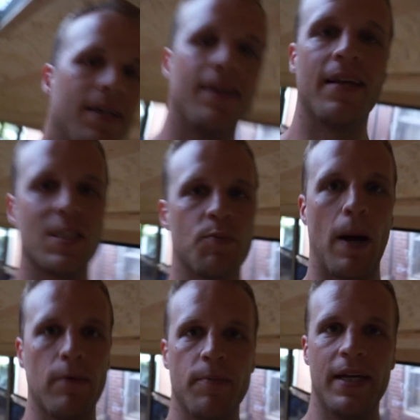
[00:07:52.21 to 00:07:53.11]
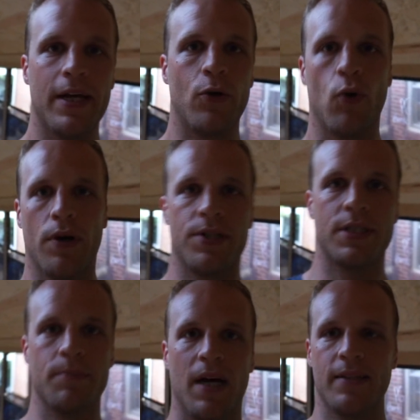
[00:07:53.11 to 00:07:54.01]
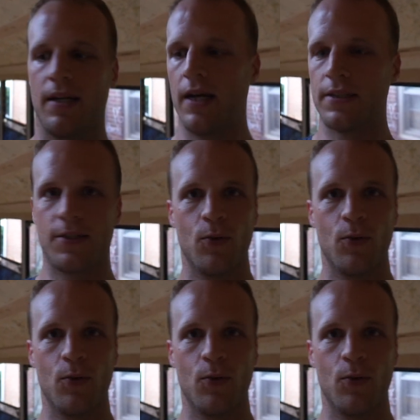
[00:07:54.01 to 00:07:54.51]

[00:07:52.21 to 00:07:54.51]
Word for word: There's probably a gorgeous montage to